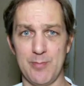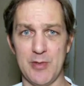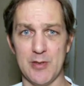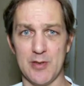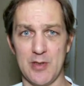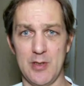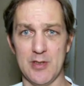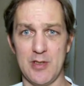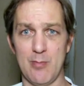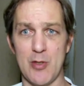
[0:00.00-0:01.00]
up to
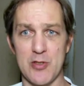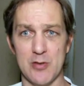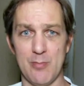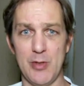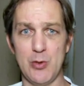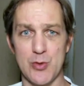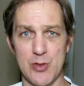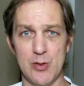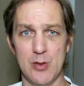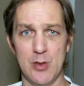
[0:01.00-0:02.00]
commercial
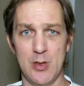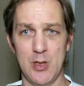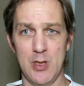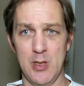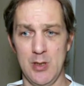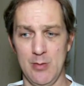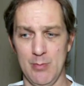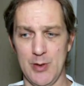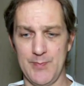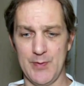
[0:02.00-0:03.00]
abuse.
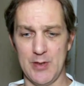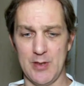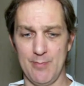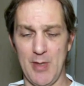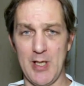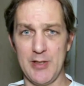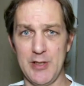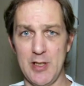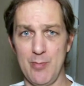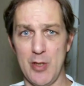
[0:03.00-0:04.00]
But for my
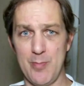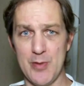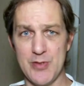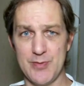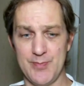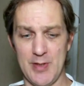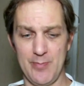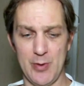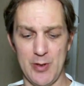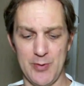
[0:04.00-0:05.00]
intended purpose, I
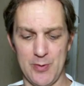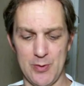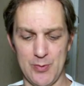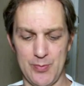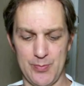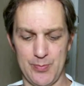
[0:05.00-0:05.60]
put it through